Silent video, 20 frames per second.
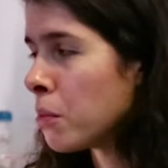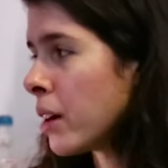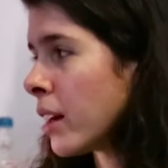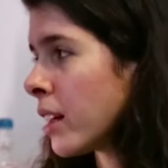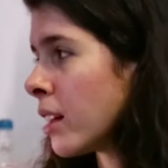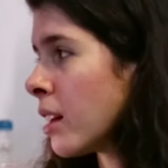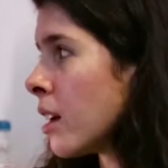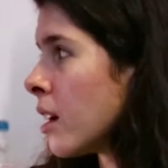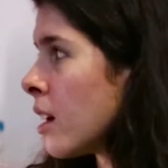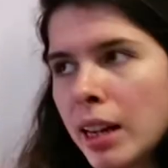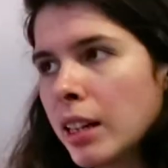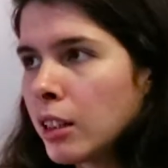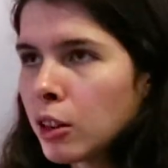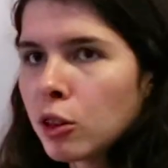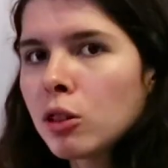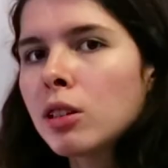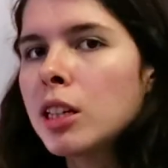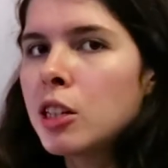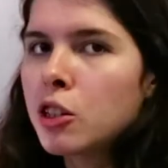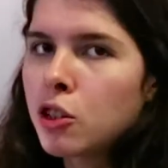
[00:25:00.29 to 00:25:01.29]
but I
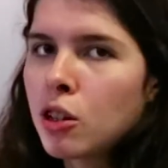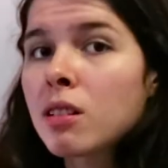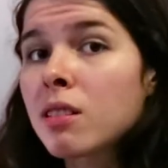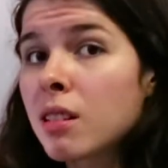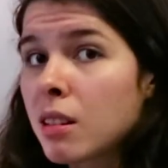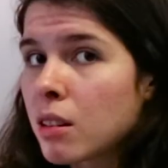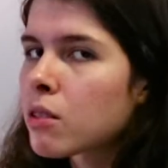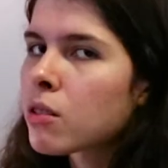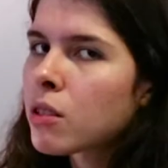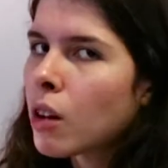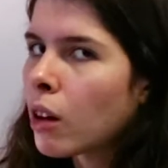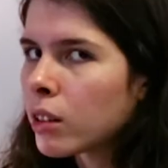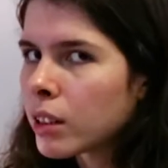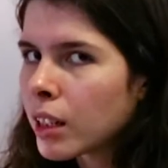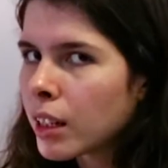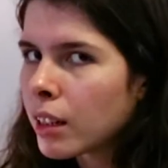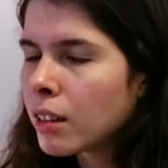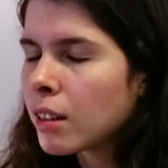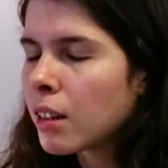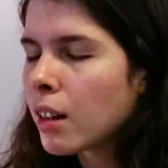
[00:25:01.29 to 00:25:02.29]
literally just installed
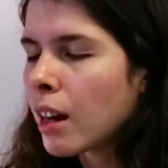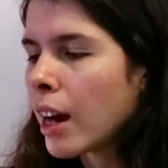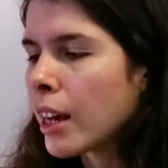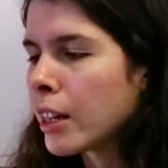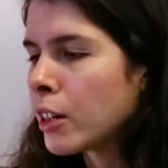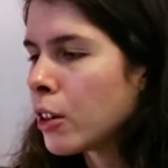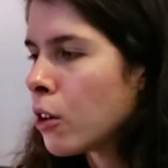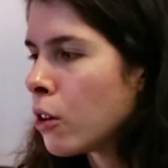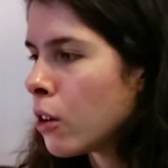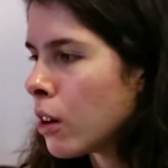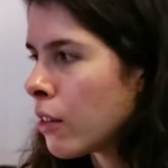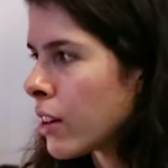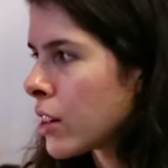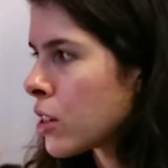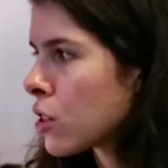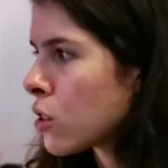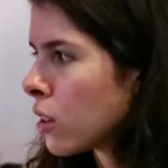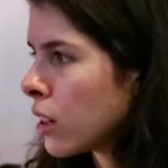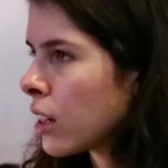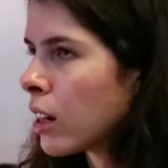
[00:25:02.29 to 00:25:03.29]
it. I know
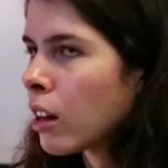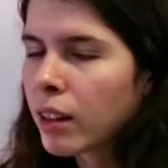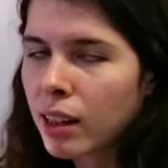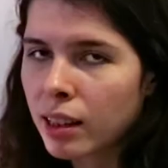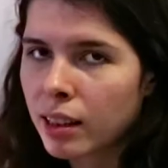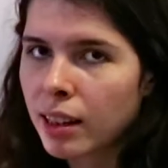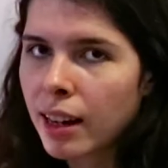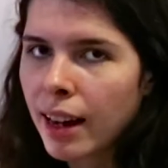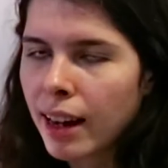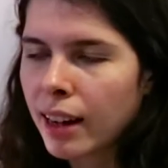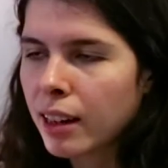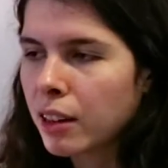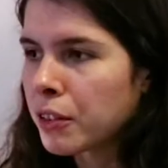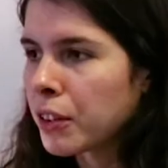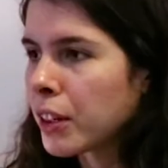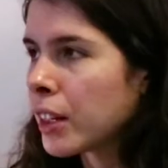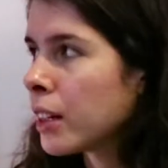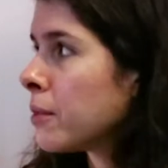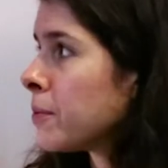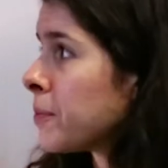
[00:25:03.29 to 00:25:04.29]
eventually I'll get the hang of
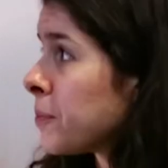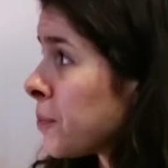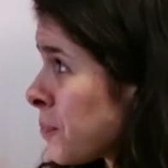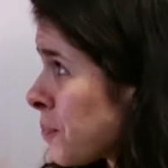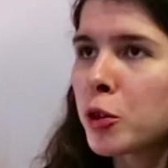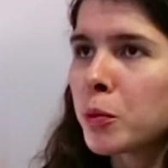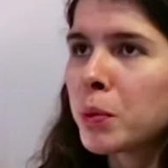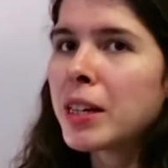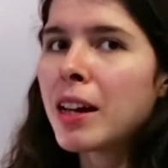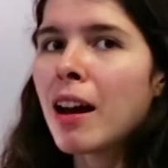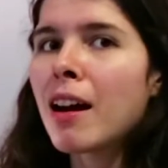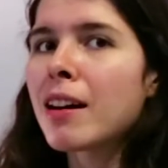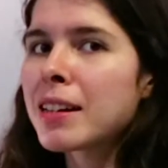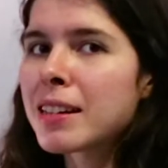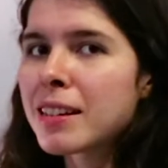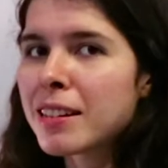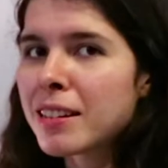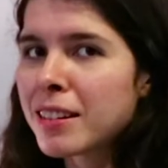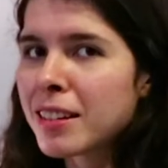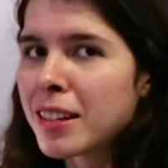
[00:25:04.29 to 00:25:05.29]
it. But to be
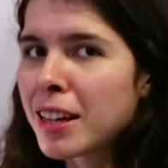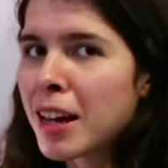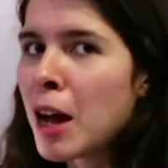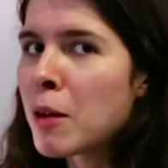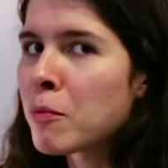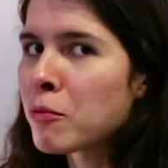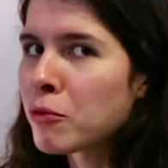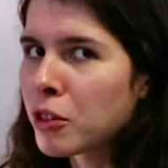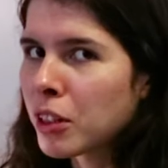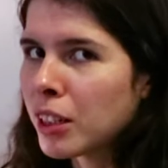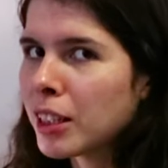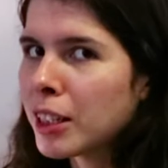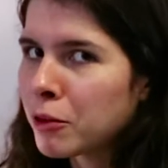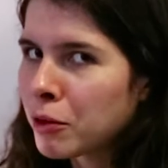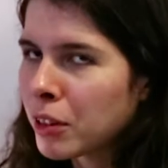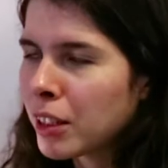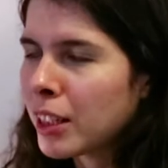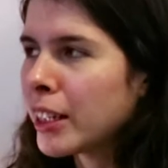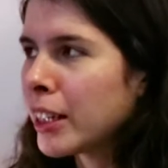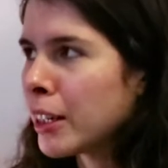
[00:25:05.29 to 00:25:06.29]
honest, I'm really,
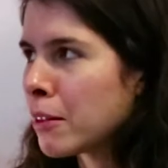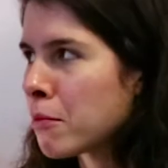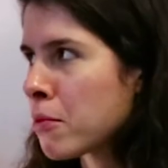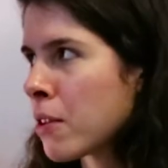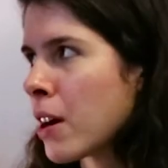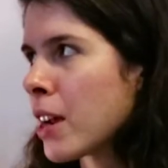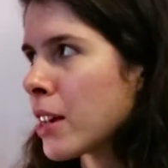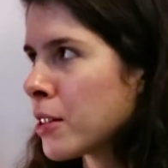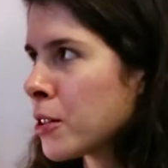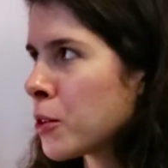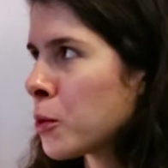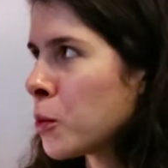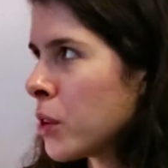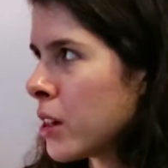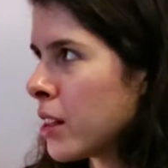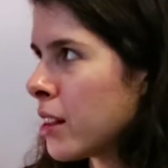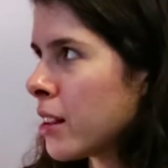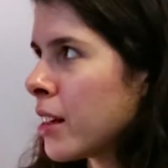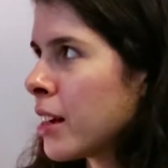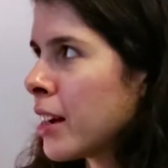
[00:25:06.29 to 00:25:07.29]
really impressed
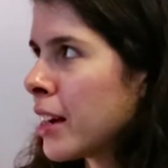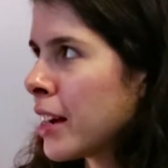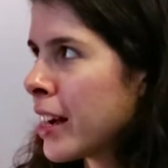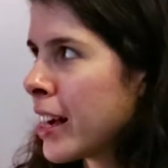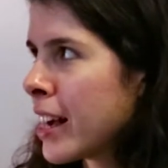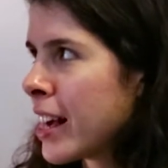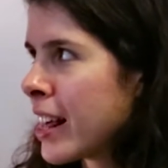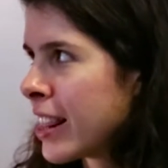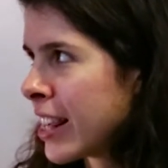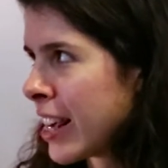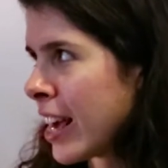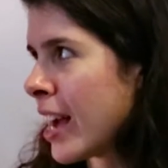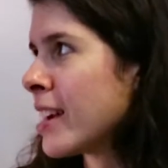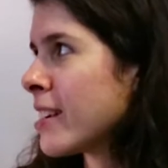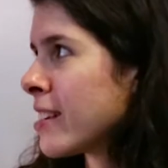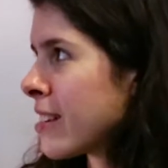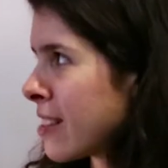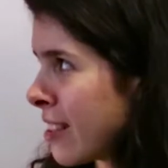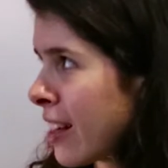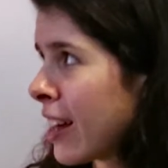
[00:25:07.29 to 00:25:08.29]
with the
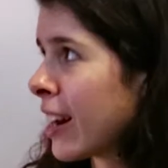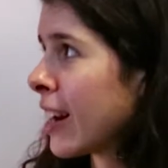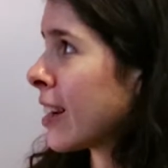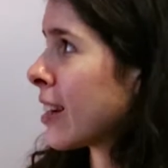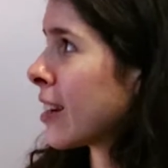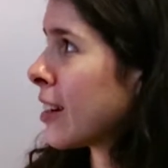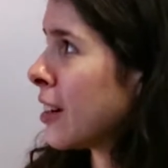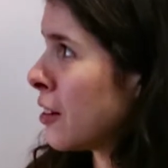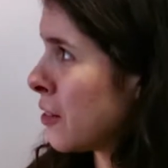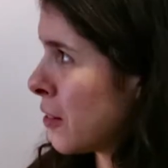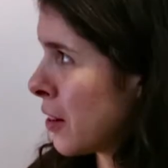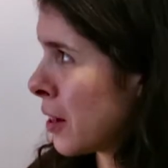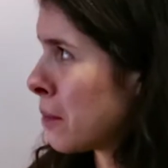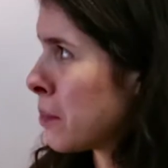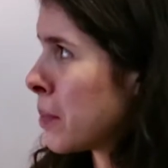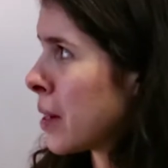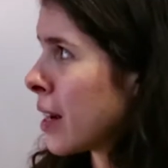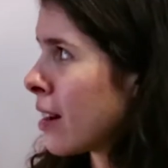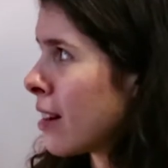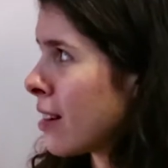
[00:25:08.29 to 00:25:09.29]
aesthetic of
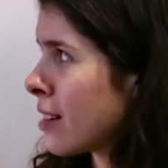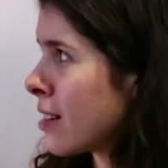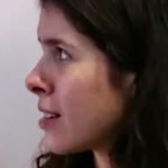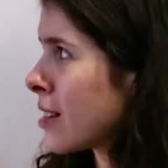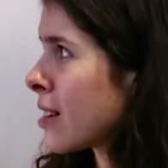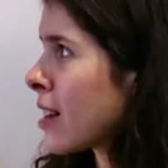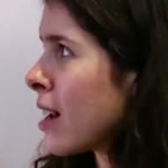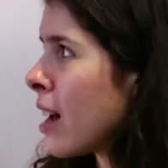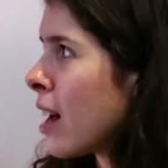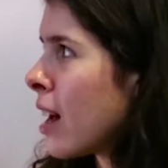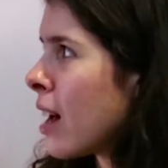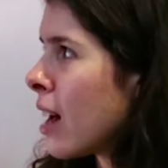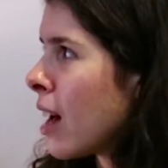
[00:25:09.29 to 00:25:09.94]
it, because